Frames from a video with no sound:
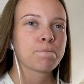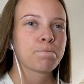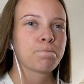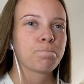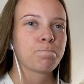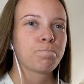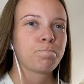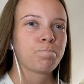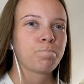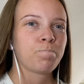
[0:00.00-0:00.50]

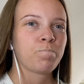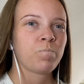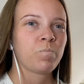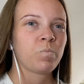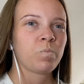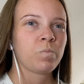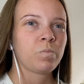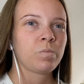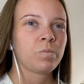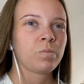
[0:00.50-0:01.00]

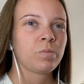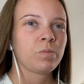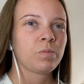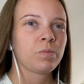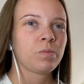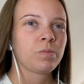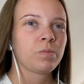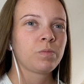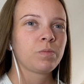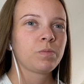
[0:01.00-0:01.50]

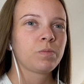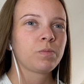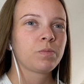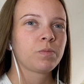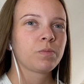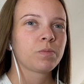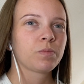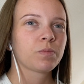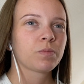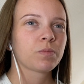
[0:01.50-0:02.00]

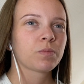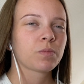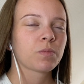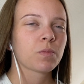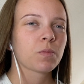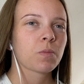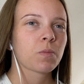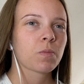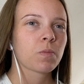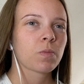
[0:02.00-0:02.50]

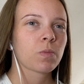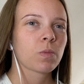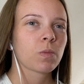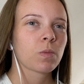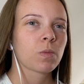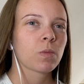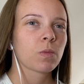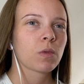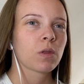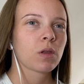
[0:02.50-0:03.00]

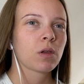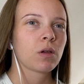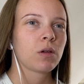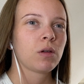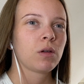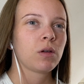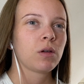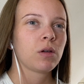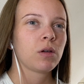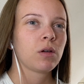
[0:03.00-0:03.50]

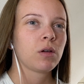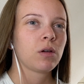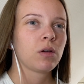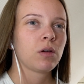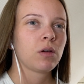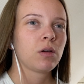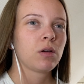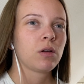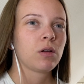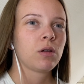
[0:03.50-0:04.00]

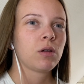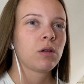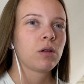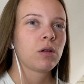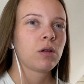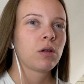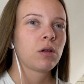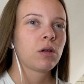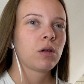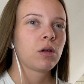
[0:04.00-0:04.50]

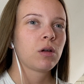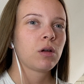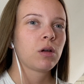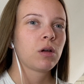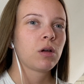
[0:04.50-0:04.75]
[no speech]